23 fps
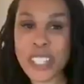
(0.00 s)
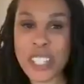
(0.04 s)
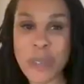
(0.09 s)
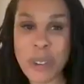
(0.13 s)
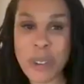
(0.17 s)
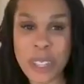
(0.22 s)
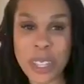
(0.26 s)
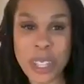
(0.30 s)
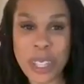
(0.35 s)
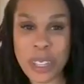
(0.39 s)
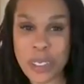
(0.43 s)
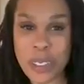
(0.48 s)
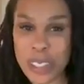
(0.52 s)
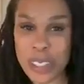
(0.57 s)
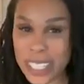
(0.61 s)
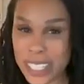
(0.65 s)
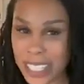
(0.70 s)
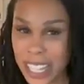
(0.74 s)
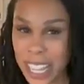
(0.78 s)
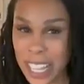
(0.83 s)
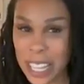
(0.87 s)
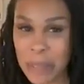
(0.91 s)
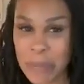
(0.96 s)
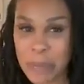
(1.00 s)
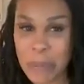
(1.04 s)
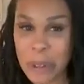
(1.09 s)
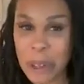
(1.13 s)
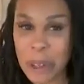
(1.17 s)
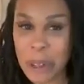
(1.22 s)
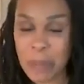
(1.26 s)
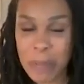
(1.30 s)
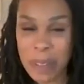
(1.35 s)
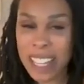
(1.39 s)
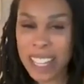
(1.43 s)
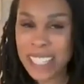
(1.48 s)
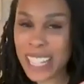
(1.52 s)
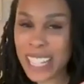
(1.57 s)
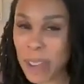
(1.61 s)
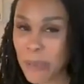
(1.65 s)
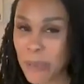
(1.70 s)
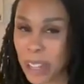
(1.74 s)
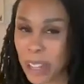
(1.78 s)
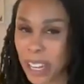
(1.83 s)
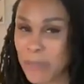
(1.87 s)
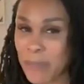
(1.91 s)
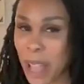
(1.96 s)
mention it with you, the second book, because
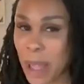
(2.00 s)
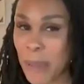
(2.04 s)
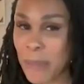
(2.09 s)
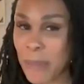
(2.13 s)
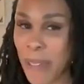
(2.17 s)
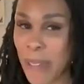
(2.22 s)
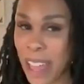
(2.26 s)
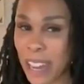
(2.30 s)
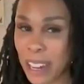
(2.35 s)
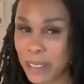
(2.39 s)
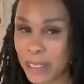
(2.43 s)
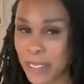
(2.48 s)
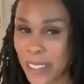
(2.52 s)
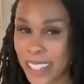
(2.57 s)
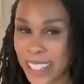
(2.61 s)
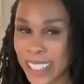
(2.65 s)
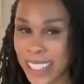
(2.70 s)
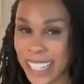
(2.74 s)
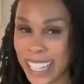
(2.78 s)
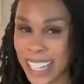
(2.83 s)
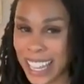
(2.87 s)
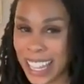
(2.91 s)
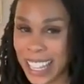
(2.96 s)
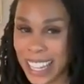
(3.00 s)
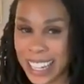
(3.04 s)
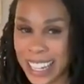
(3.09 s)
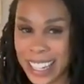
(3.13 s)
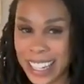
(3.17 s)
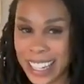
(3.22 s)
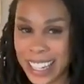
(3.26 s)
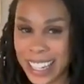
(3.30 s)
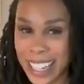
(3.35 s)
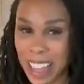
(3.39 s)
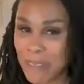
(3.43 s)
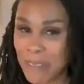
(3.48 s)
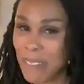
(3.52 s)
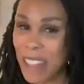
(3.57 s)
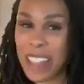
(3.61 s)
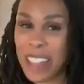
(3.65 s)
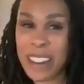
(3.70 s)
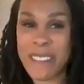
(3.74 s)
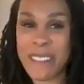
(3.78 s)
I'm manifesting it. I'm